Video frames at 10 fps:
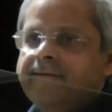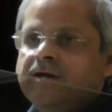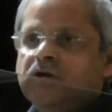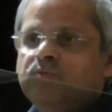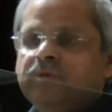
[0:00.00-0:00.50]

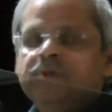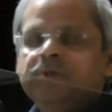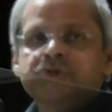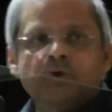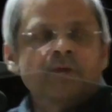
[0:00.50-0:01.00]
people
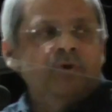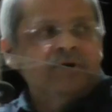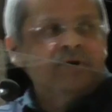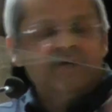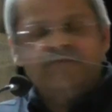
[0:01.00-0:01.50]
joke about it.
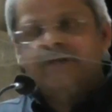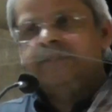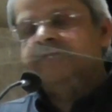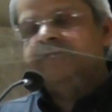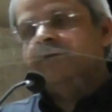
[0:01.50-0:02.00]
In fact,
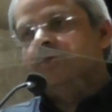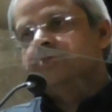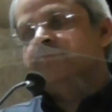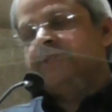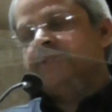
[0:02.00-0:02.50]
Sanjay also
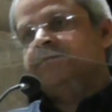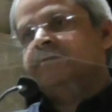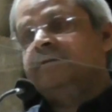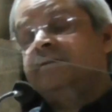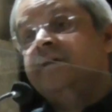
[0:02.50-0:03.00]
mentions
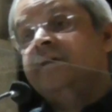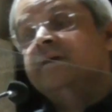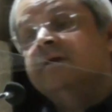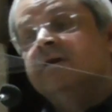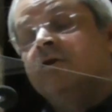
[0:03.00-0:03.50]
that
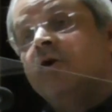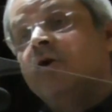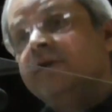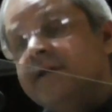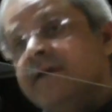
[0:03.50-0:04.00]
not
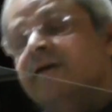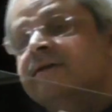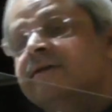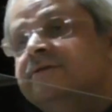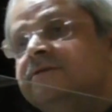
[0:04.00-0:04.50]
taking a
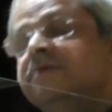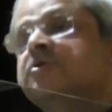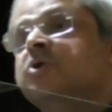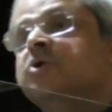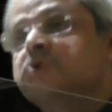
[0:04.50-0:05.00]
decision is
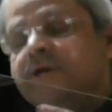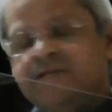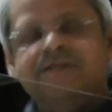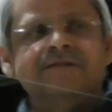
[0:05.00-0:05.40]
also a decision. I